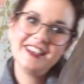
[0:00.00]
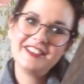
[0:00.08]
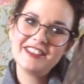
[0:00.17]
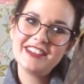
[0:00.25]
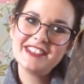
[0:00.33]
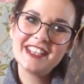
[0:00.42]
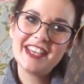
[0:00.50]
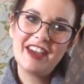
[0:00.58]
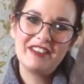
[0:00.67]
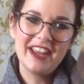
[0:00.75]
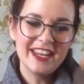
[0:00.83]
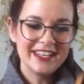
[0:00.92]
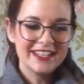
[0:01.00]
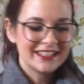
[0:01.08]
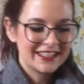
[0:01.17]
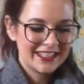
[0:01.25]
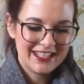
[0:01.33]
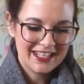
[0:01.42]
for it to go
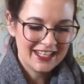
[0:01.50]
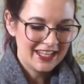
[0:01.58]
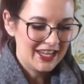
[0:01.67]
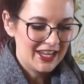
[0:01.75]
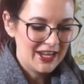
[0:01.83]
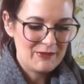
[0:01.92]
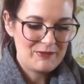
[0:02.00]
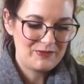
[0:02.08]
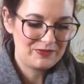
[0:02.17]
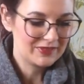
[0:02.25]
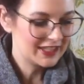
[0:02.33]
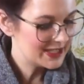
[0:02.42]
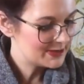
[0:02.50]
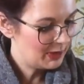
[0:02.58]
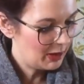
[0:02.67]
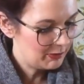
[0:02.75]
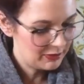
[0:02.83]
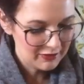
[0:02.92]
in. Let's
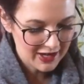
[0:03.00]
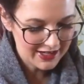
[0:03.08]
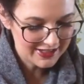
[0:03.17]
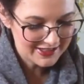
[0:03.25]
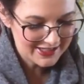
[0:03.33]
pop her in,